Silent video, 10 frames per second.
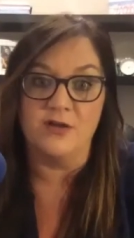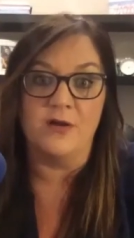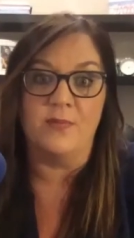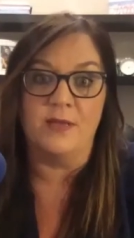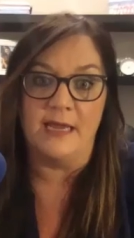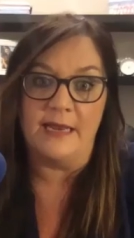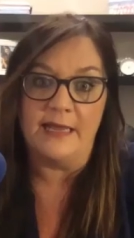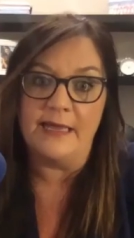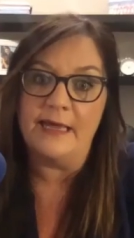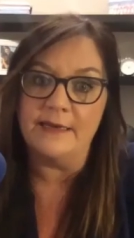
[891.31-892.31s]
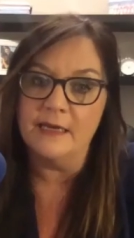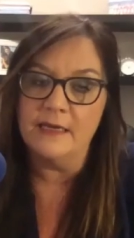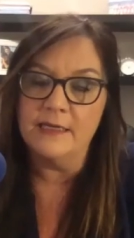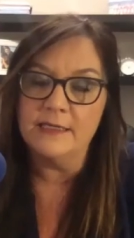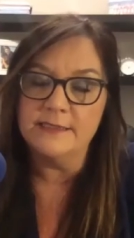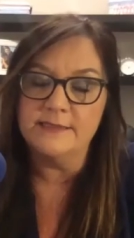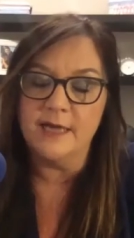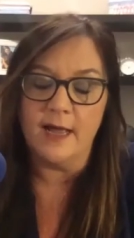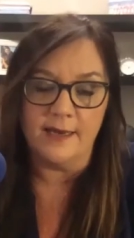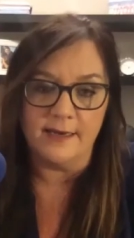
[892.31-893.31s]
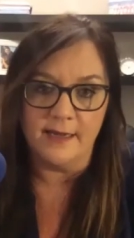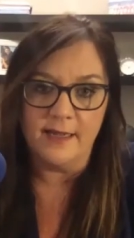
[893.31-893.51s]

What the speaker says: bikini again. Done.